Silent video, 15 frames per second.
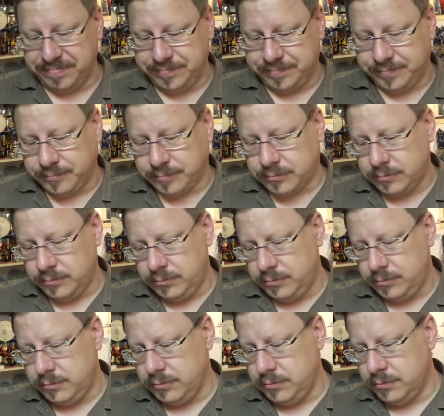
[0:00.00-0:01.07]

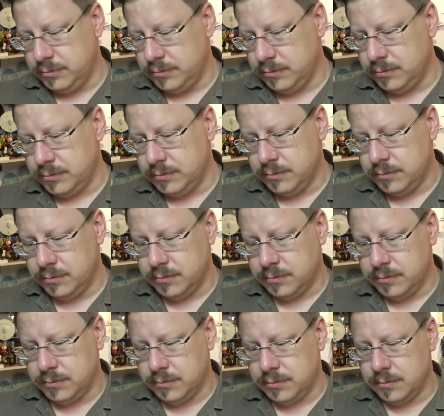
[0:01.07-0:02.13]

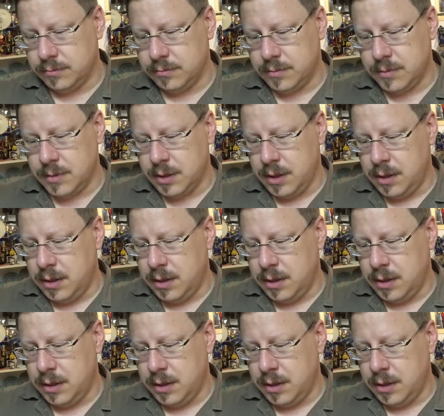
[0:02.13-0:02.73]
No one is speaking in this clip.